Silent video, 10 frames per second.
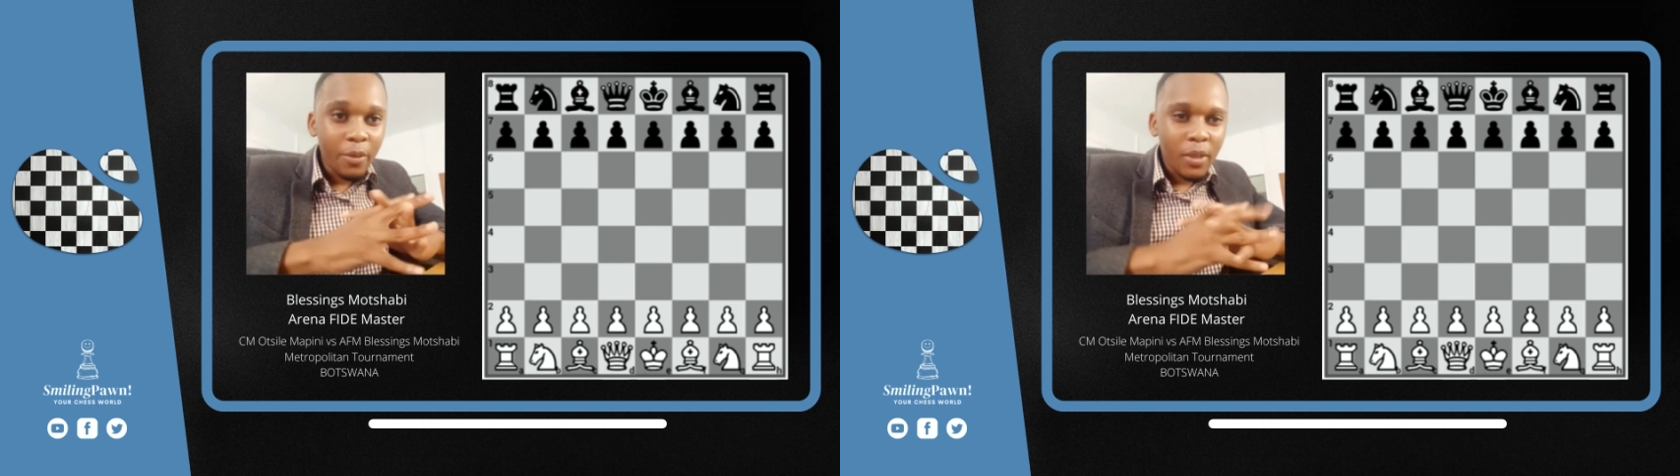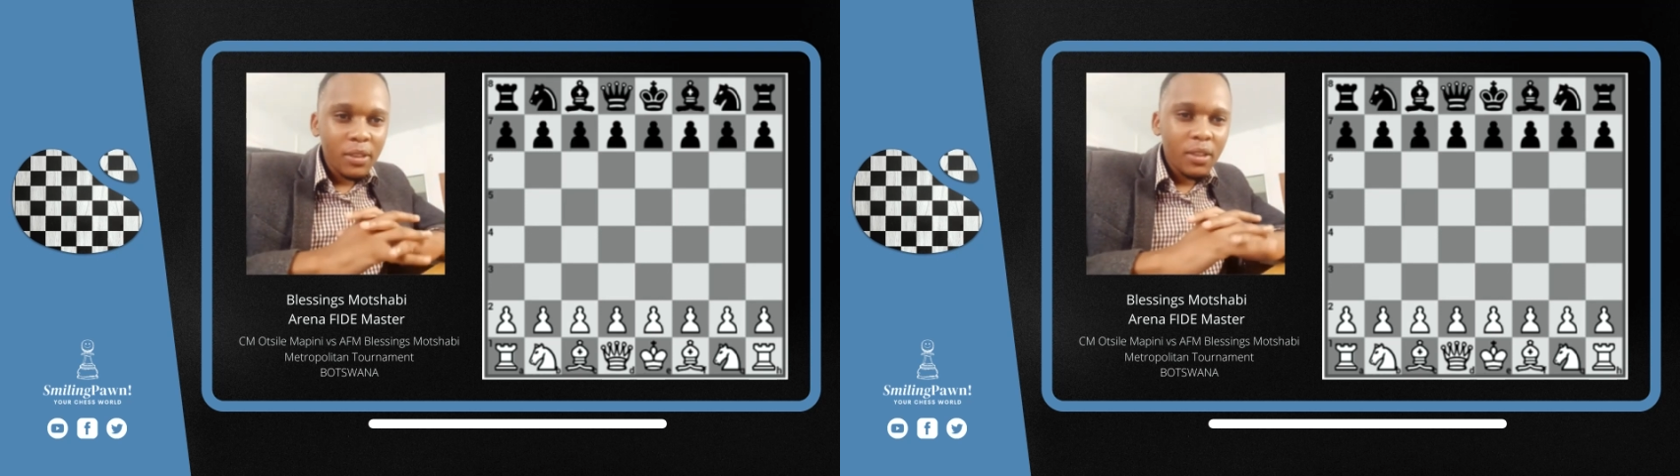
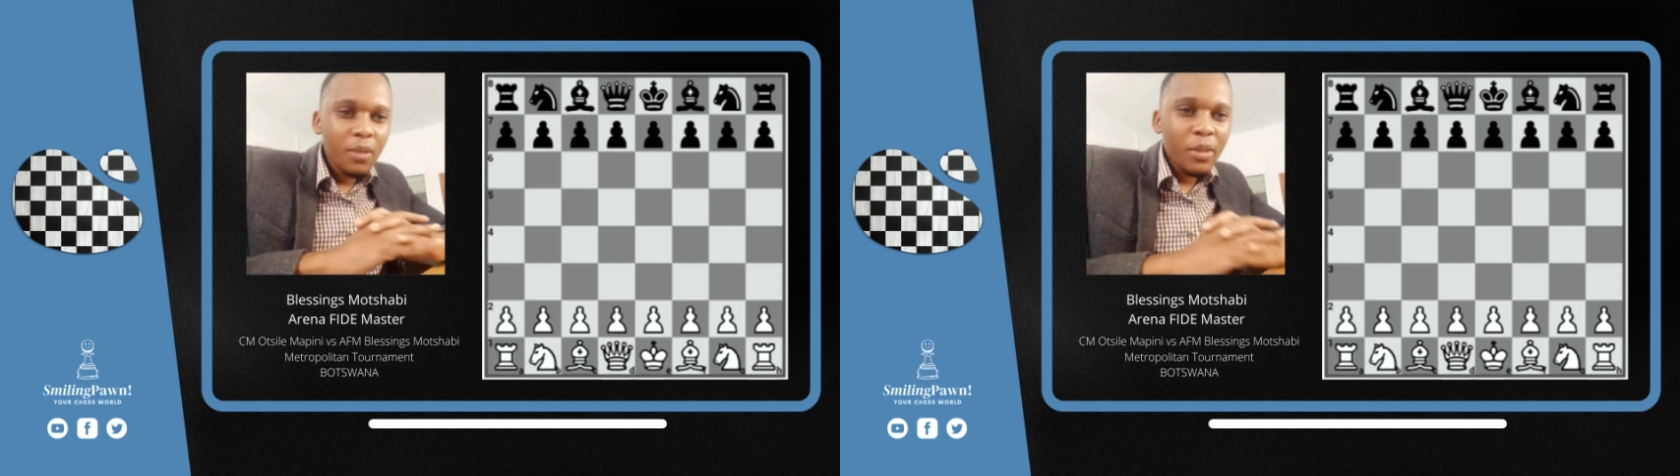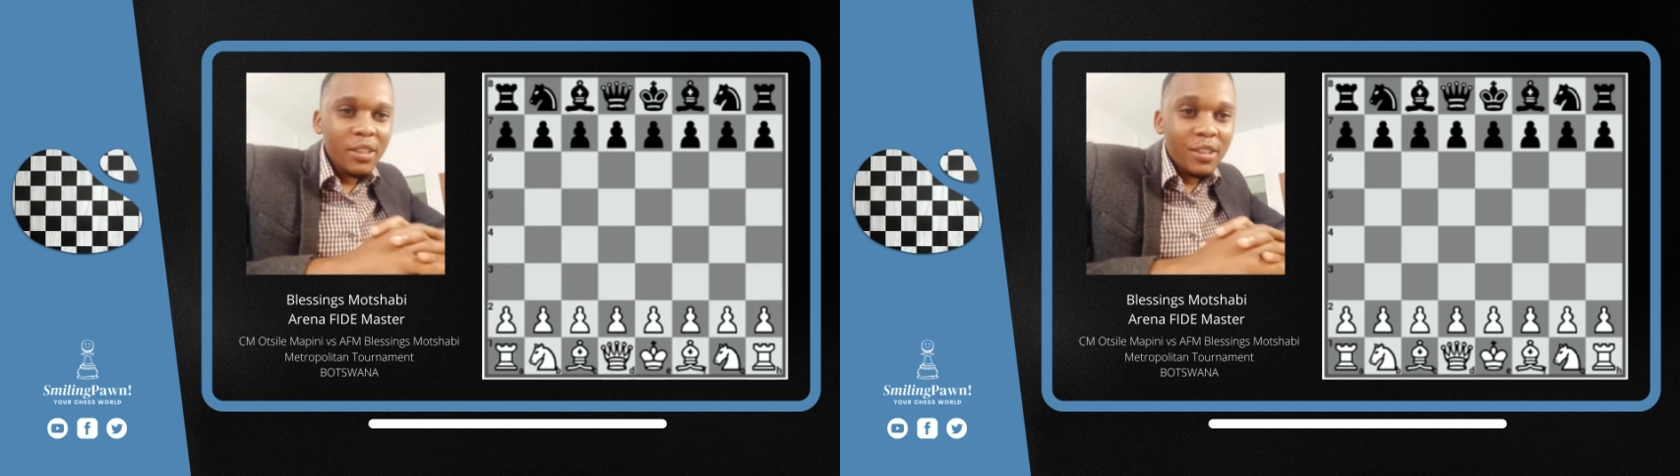Master
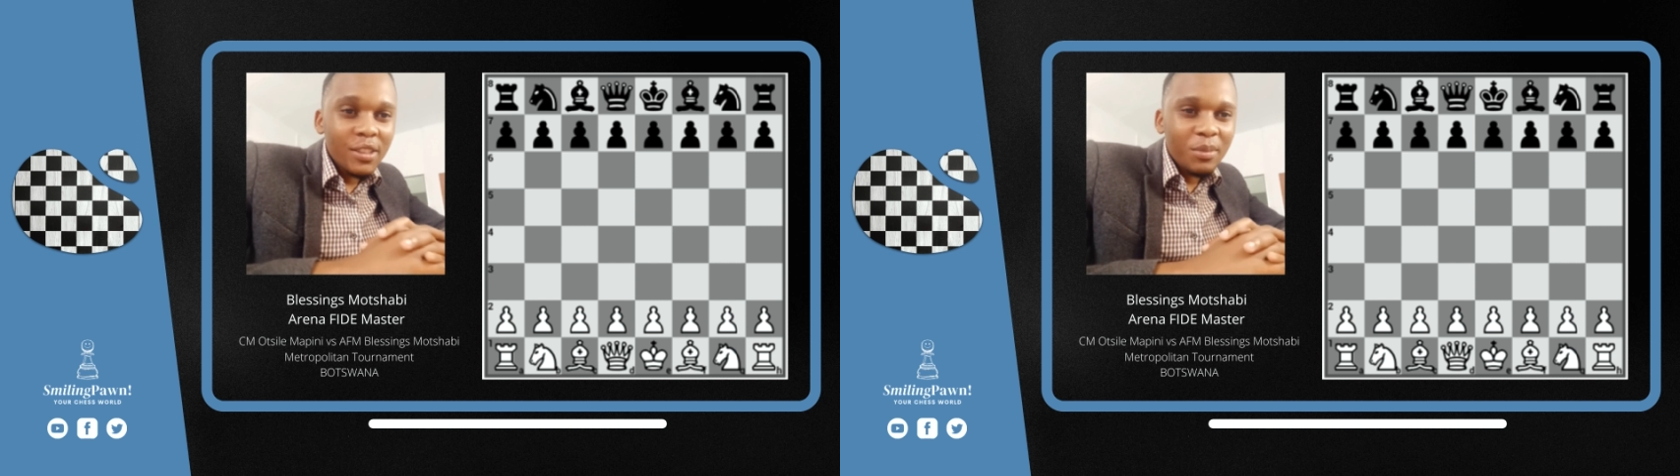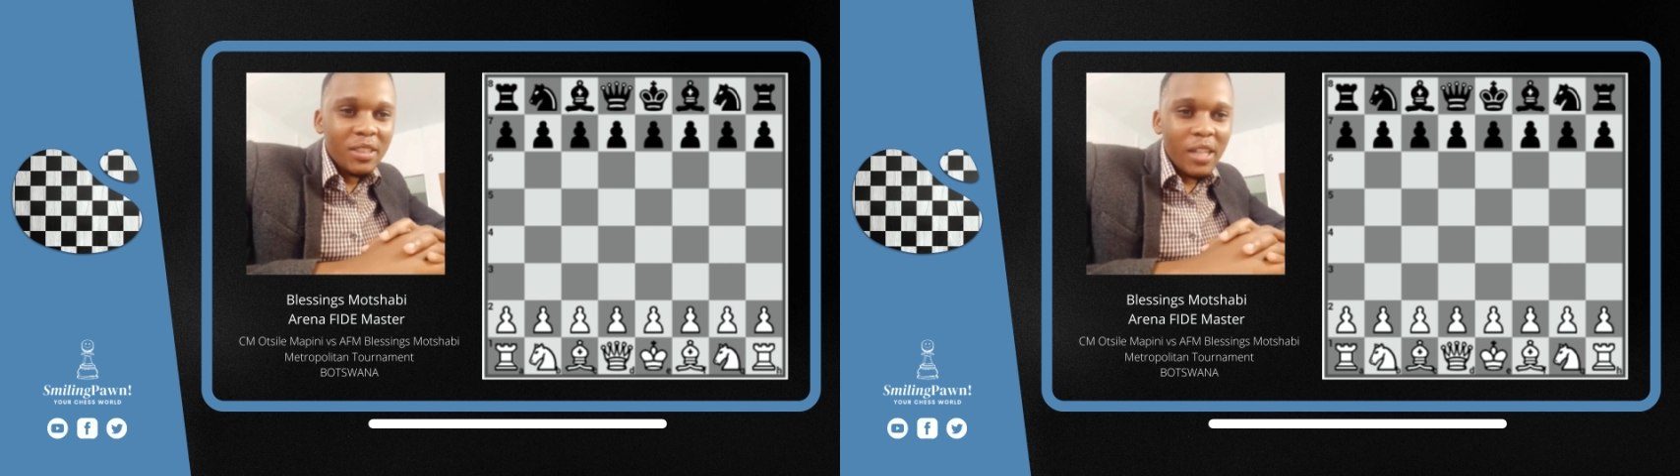Blessings
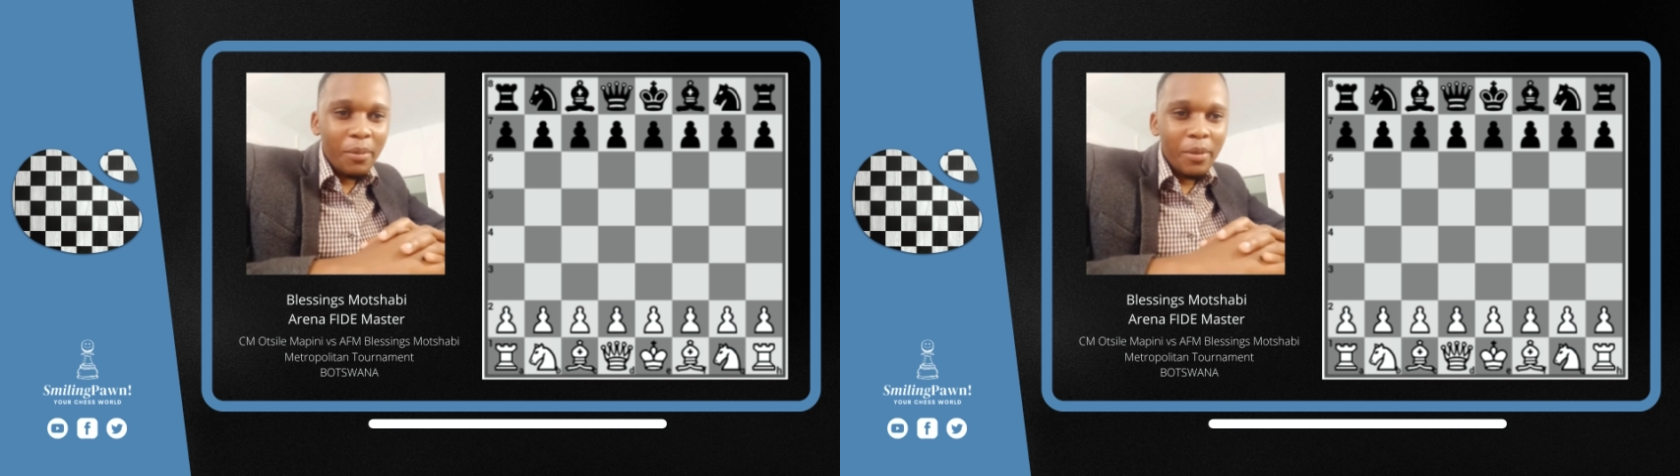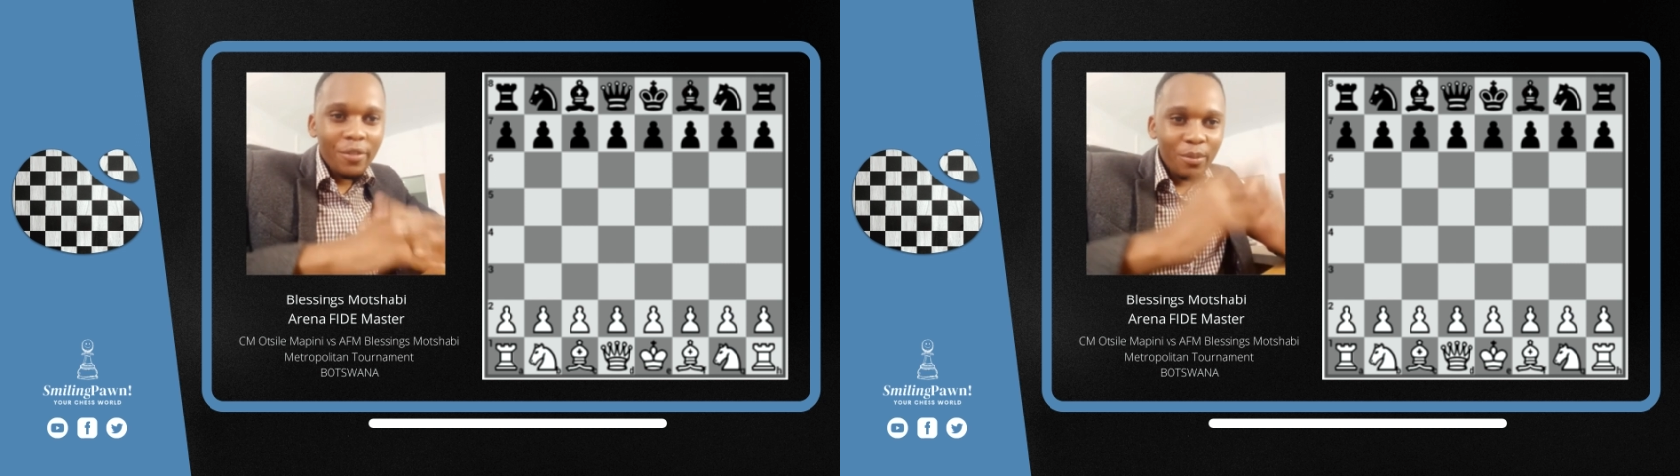
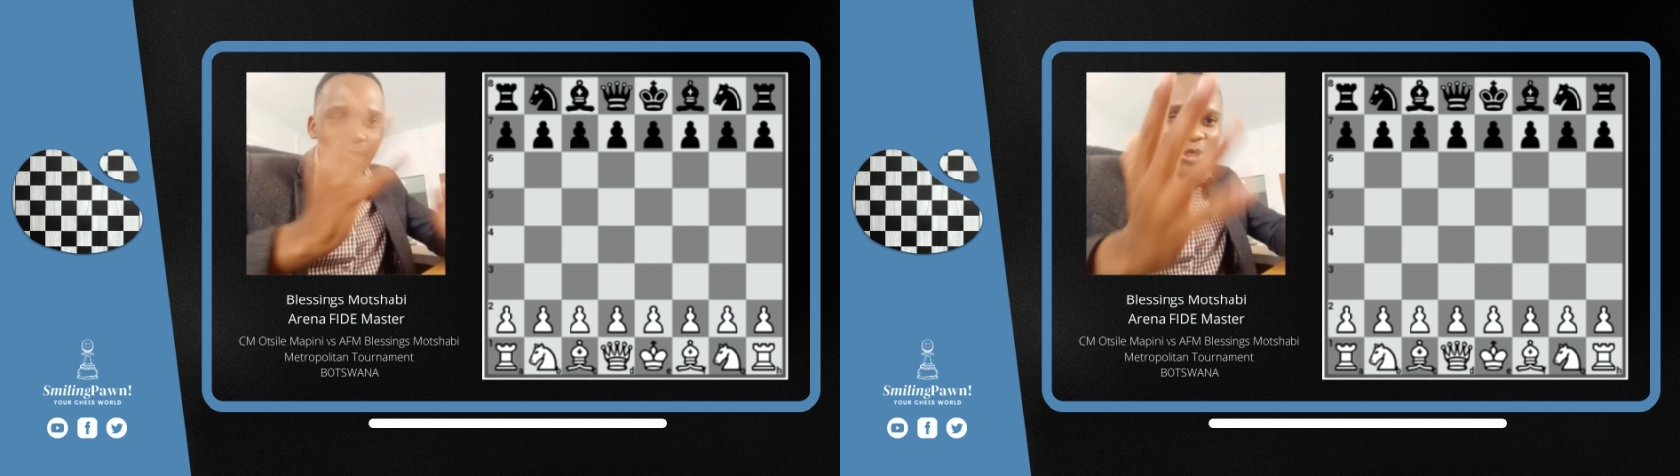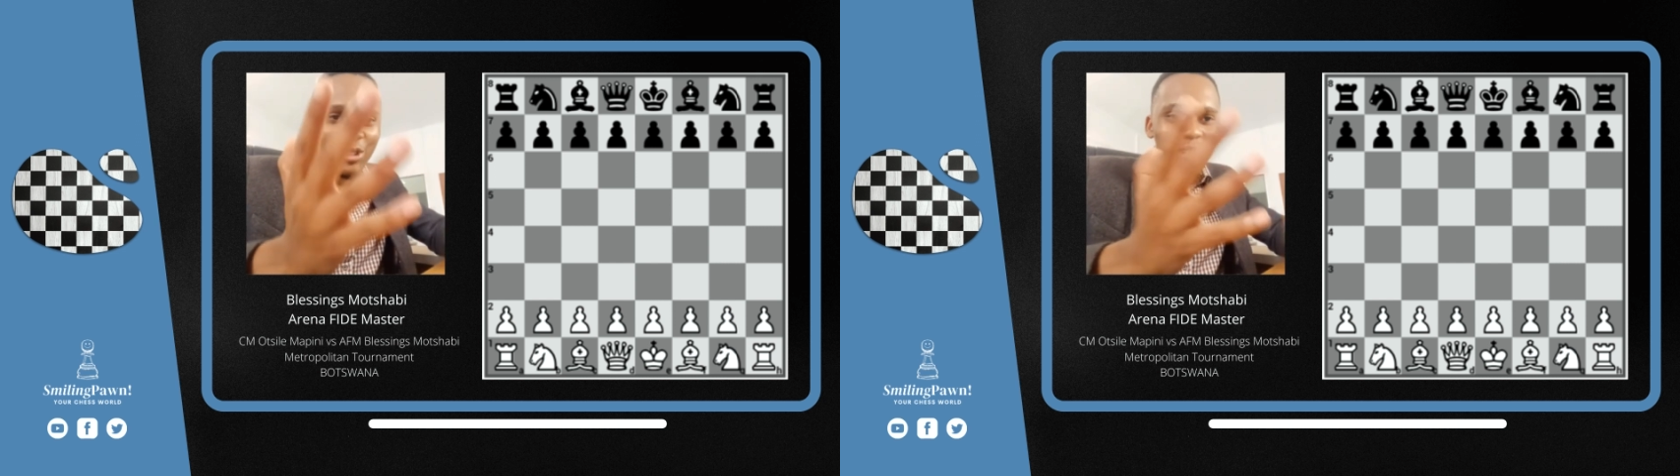Mutabi from
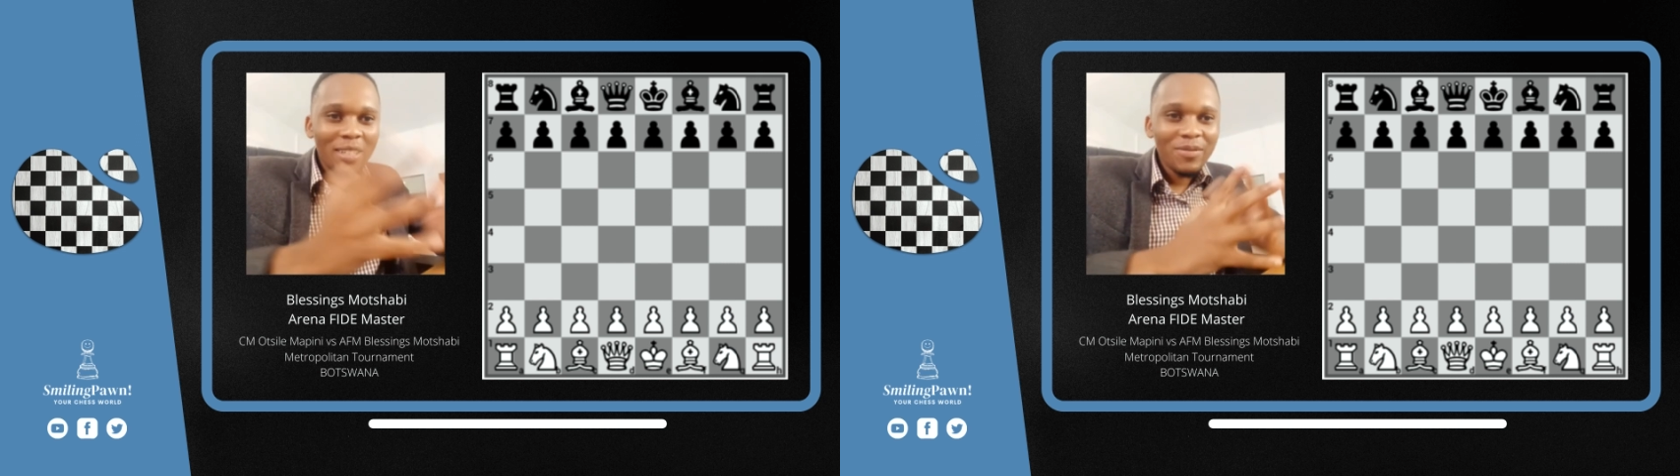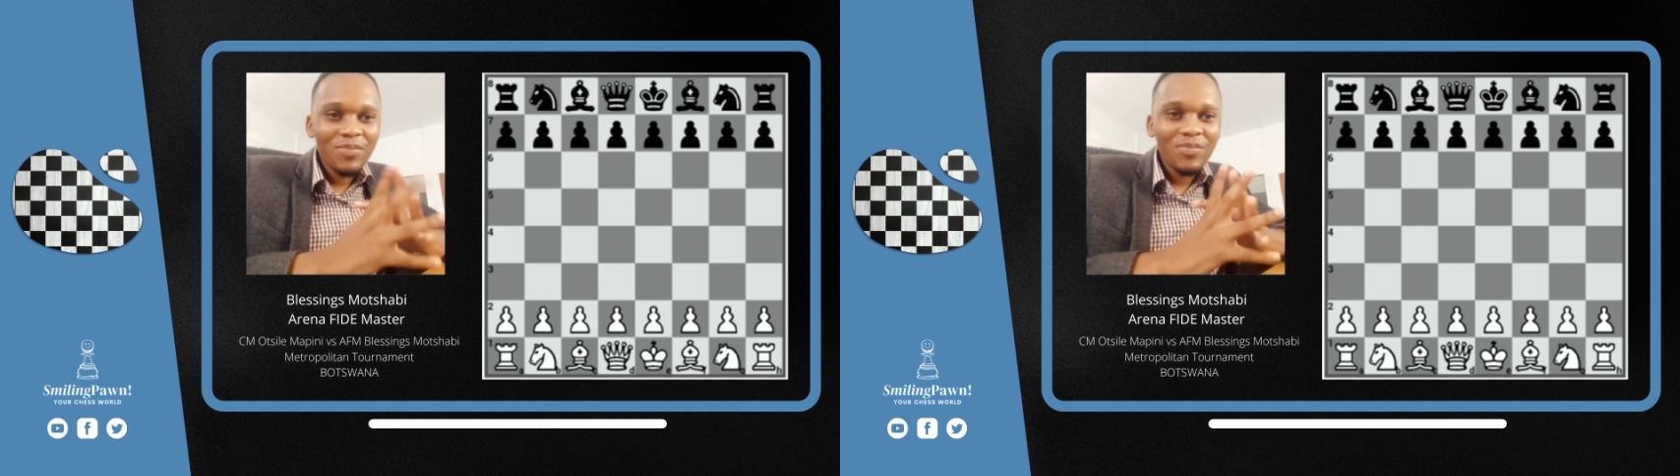Botswana.